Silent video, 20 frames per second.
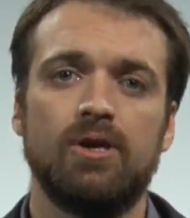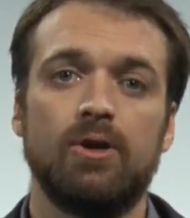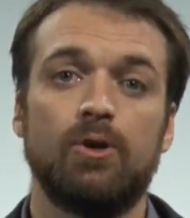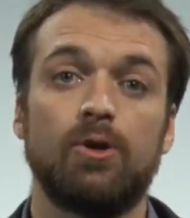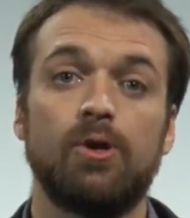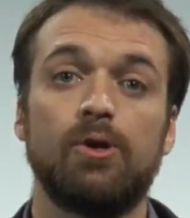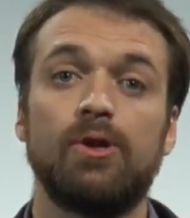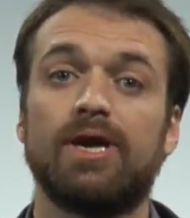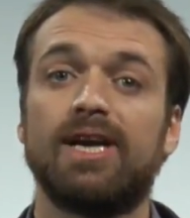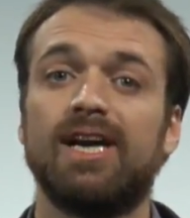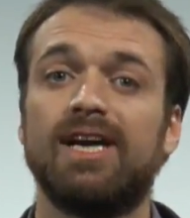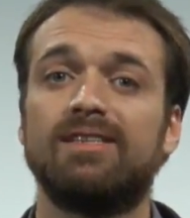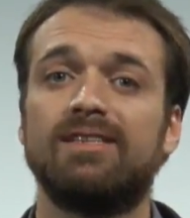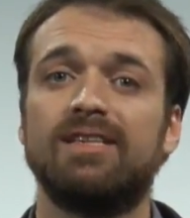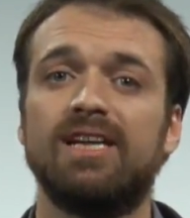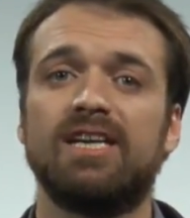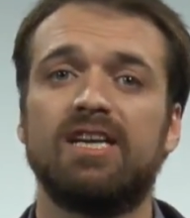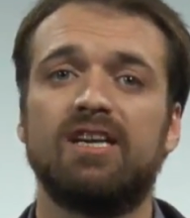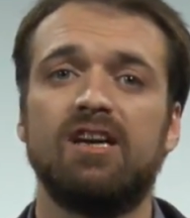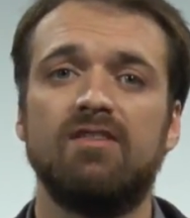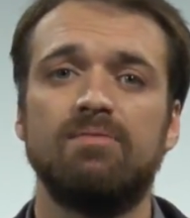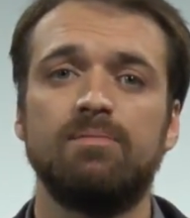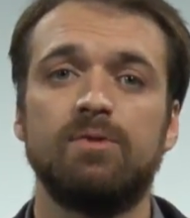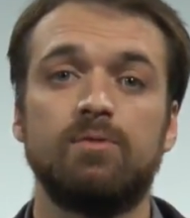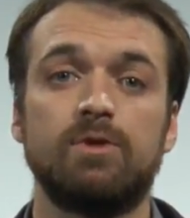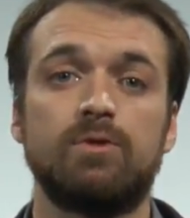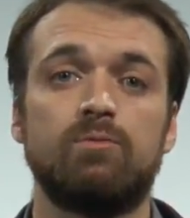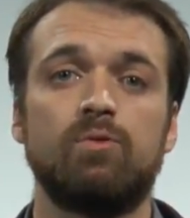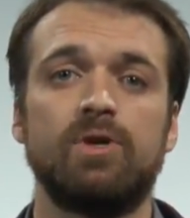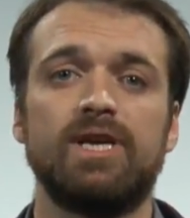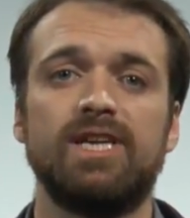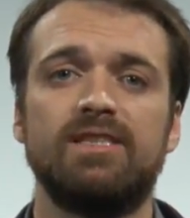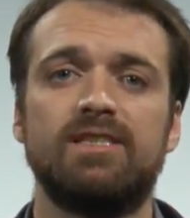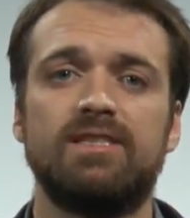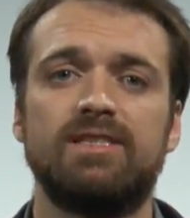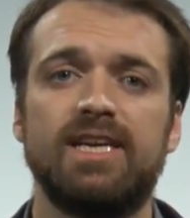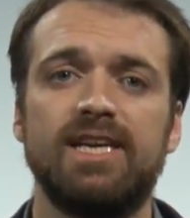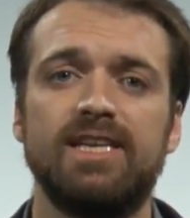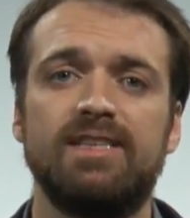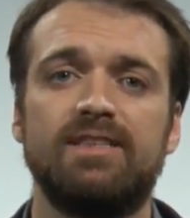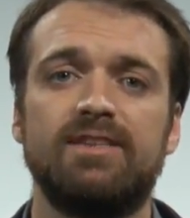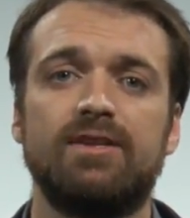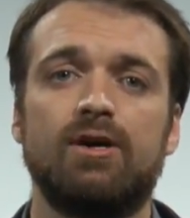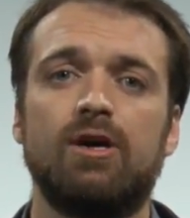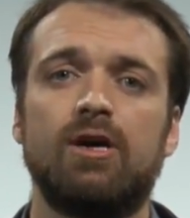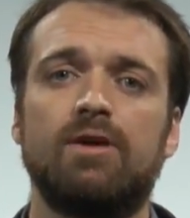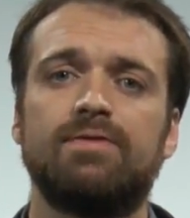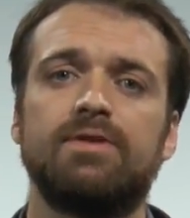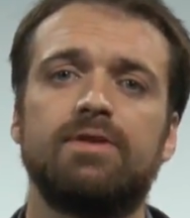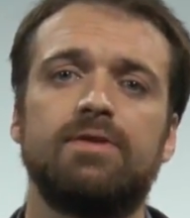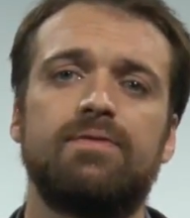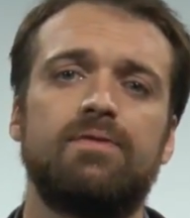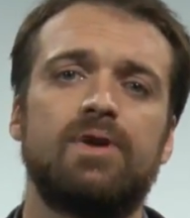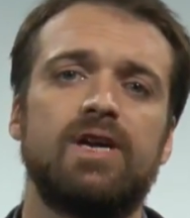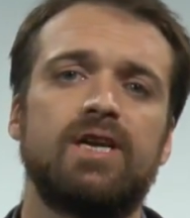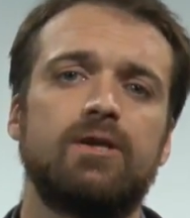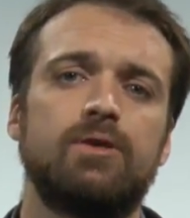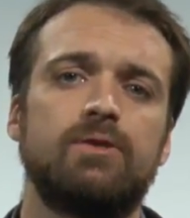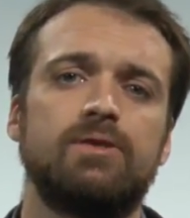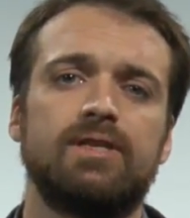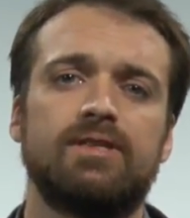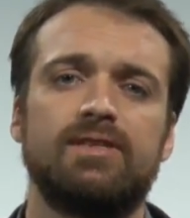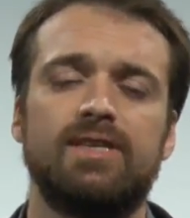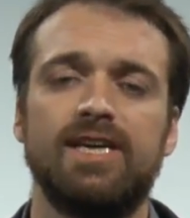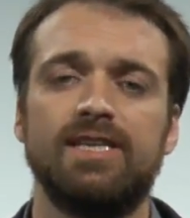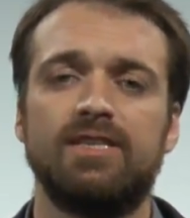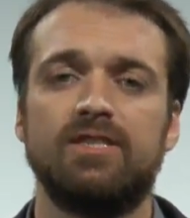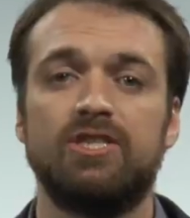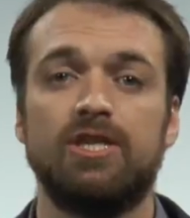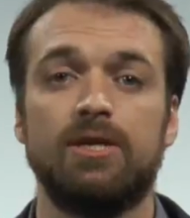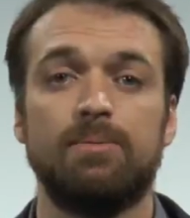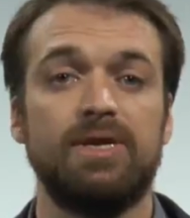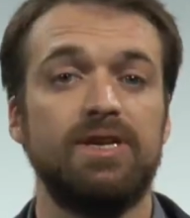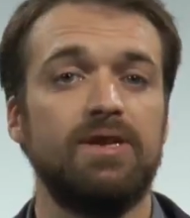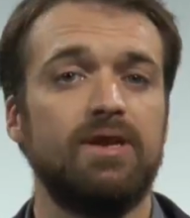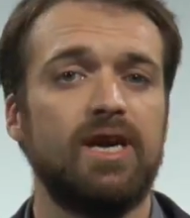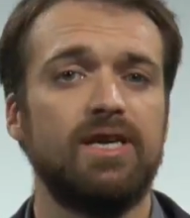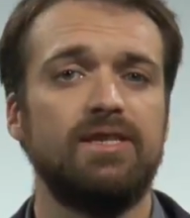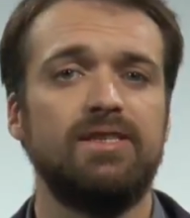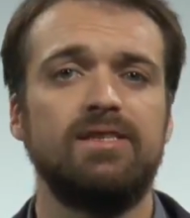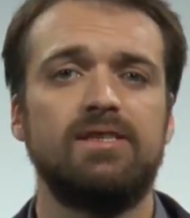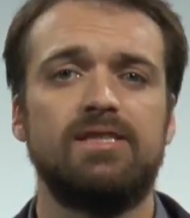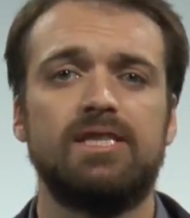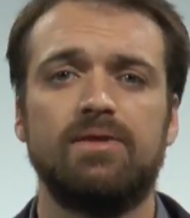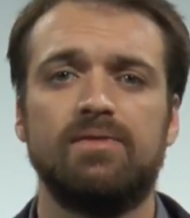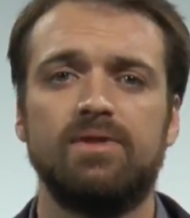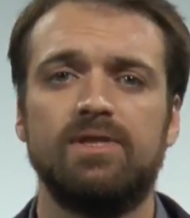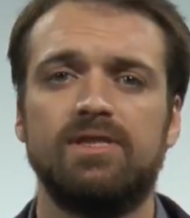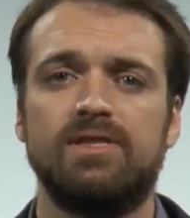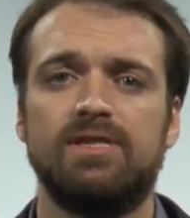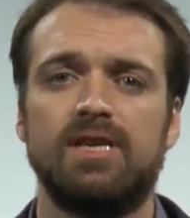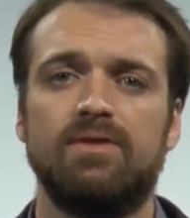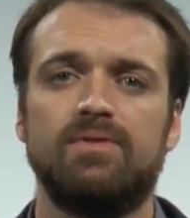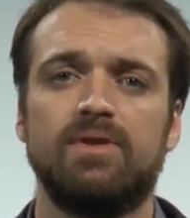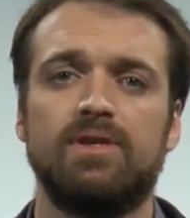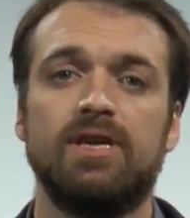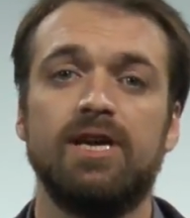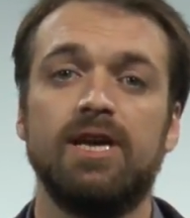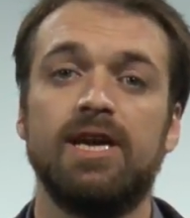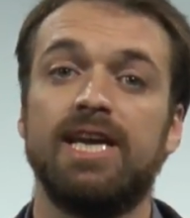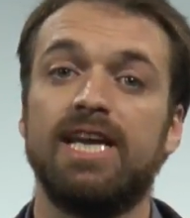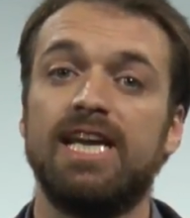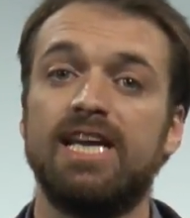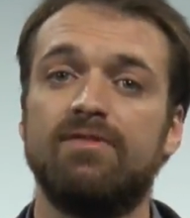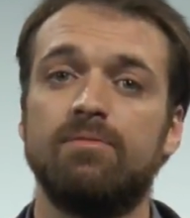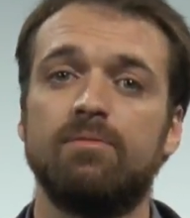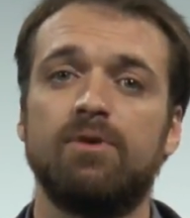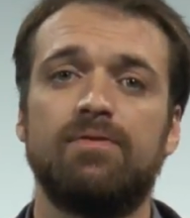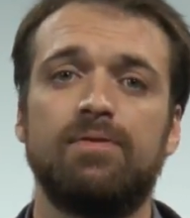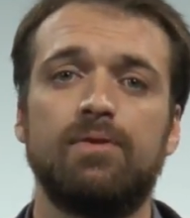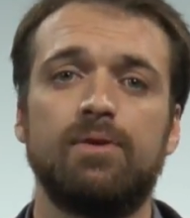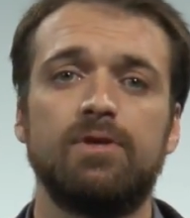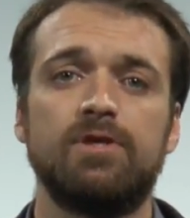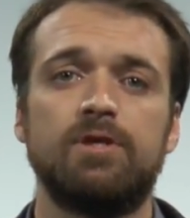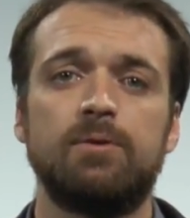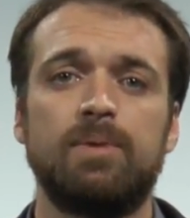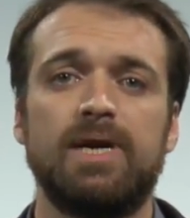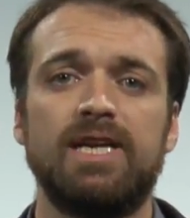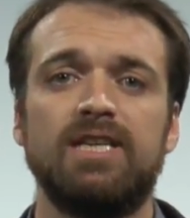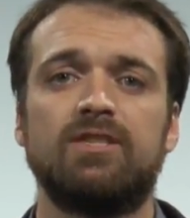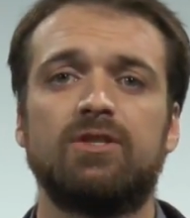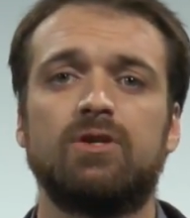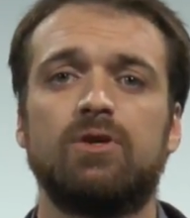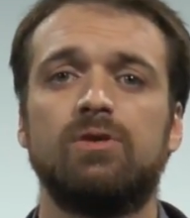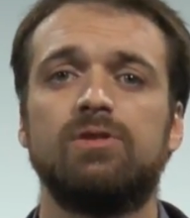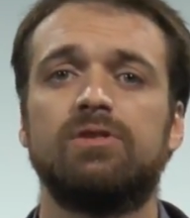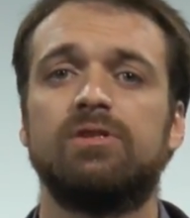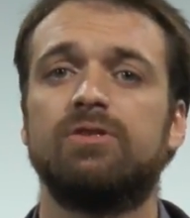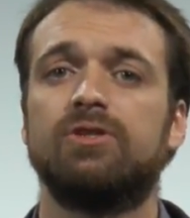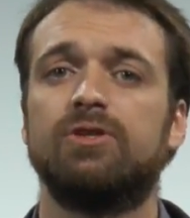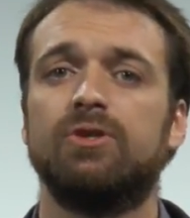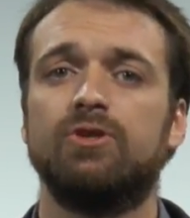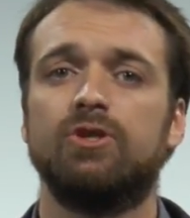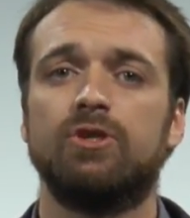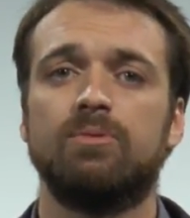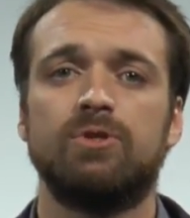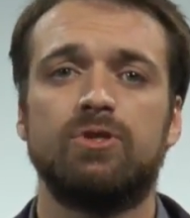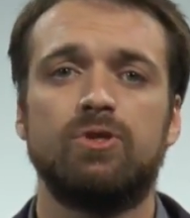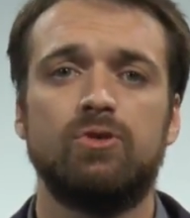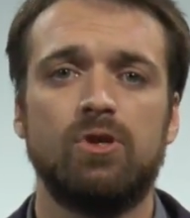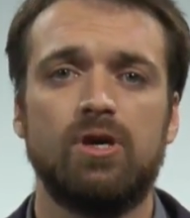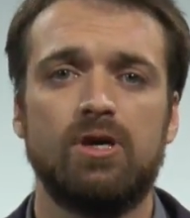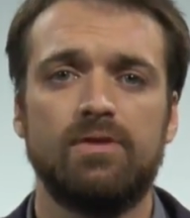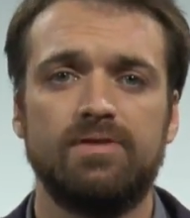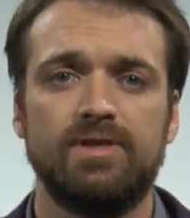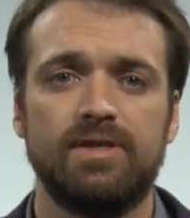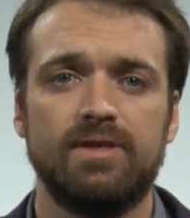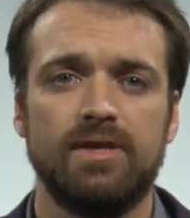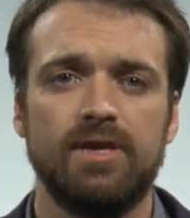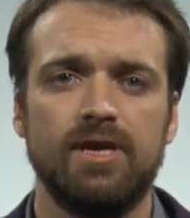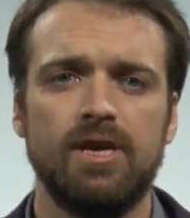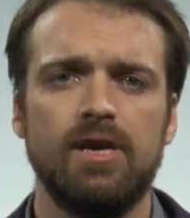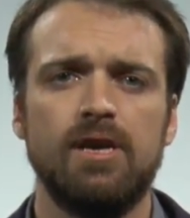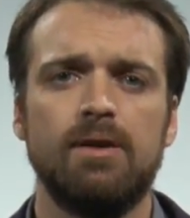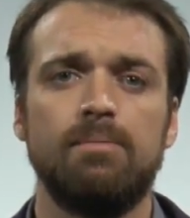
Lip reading: Although the Catalan government was reinstated after the Franco dictatorship in 1977, even before the Spanish constitution was drafted,